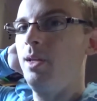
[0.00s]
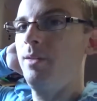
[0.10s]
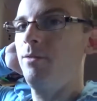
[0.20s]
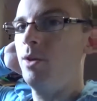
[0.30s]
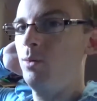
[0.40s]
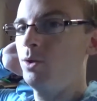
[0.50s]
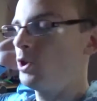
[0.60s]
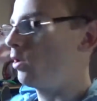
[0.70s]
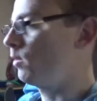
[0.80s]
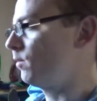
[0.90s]
And for anyone
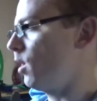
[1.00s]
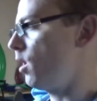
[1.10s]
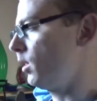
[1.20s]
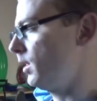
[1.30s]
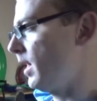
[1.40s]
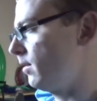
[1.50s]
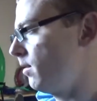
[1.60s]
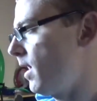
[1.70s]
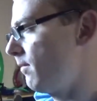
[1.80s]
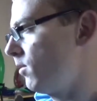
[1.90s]
starting a vlog,
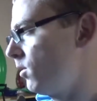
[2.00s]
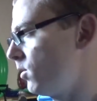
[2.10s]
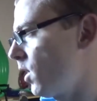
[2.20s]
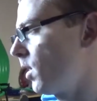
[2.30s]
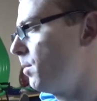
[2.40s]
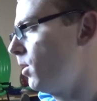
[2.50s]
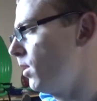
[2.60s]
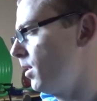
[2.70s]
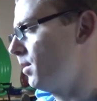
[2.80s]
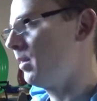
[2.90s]
yes, have the startup
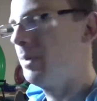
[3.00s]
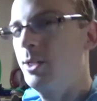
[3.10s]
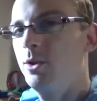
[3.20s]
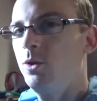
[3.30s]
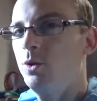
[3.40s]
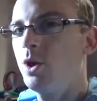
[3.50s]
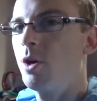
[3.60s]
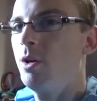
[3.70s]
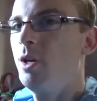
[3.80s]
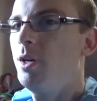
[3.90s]
period, but then make sure you
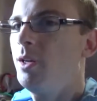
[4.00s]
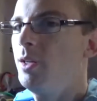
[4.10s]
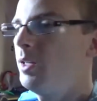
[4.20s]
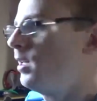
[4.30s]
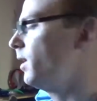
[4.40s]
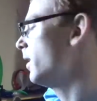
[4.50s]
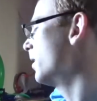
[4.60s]
start and then